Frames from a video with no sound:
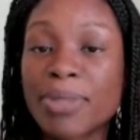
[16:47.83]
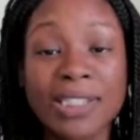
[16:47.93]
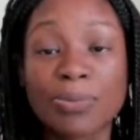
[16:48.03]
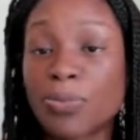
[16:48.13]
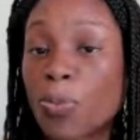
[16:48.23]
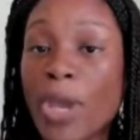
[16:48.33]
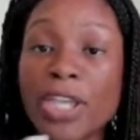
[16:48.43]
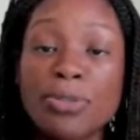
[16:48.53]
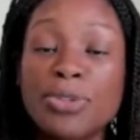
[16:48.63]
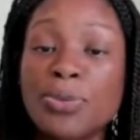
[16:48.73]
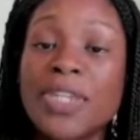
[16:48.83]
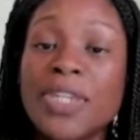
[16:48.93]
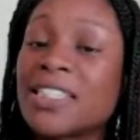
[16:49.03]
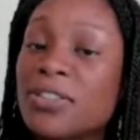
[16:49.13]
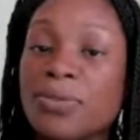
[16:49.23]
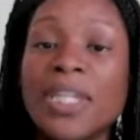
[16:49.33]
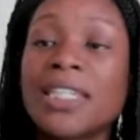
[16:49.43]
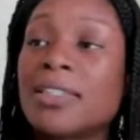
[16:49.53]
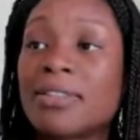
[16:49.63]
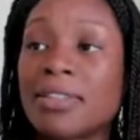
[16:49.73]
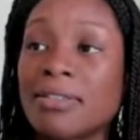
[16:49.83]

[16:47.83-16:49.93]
because the way you do things is unique